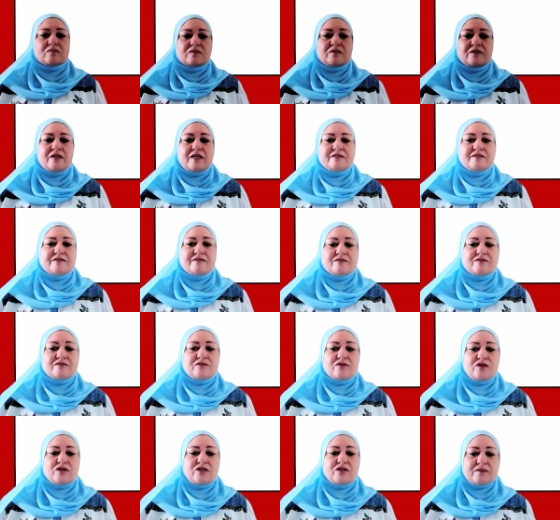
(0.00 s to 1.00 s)
let's
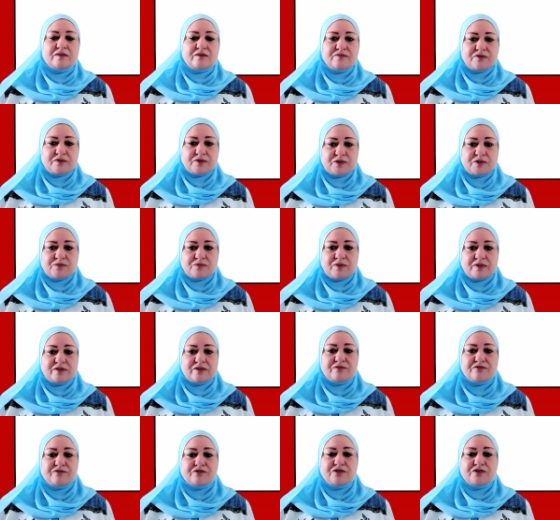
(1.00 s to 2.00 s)
look at the first one.
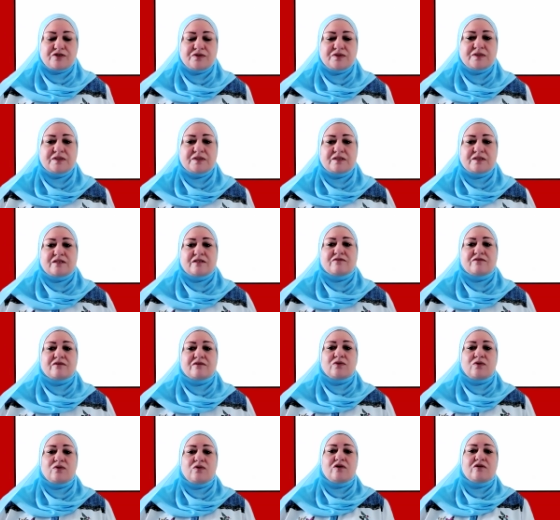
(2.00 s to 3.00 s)
The first
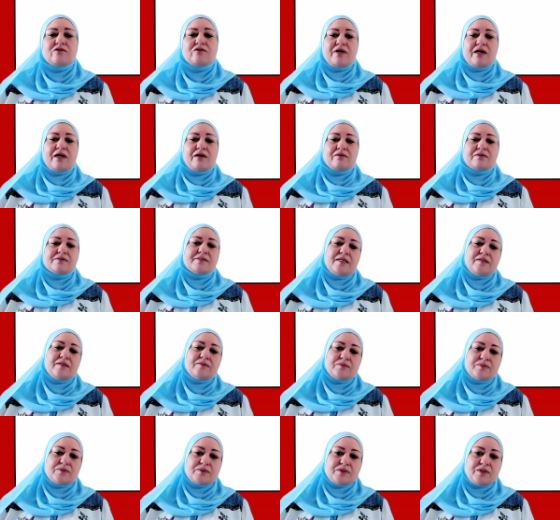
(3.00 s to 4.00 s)
long vowel
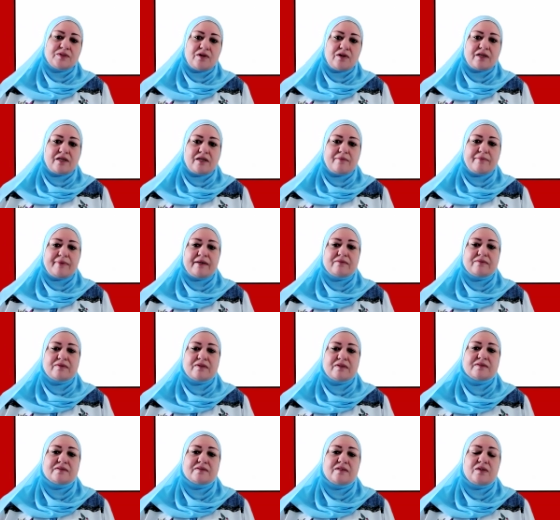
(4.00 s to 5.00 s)
sound we're talking
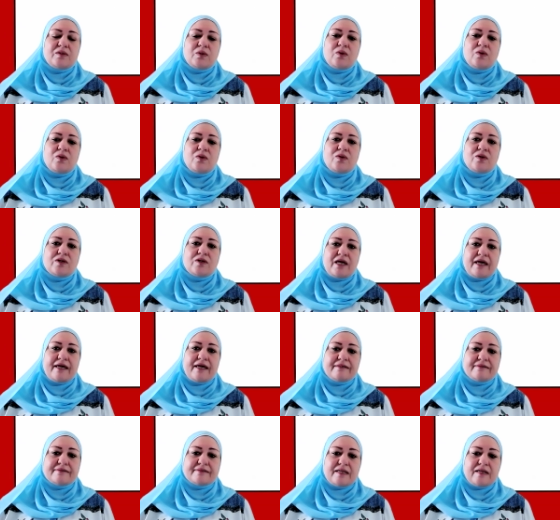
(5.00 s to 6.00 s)
about is the long
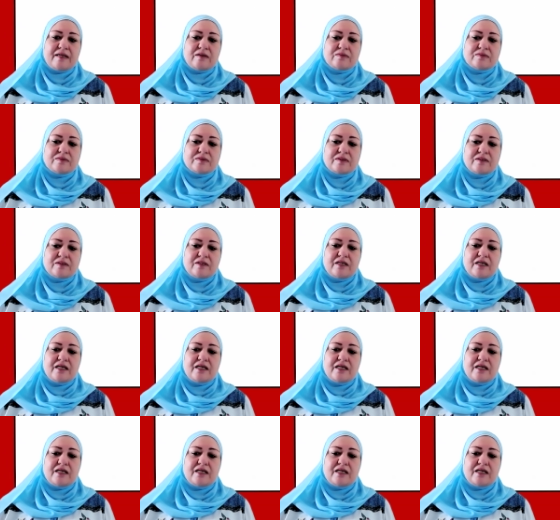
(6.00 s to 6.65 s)
A sound,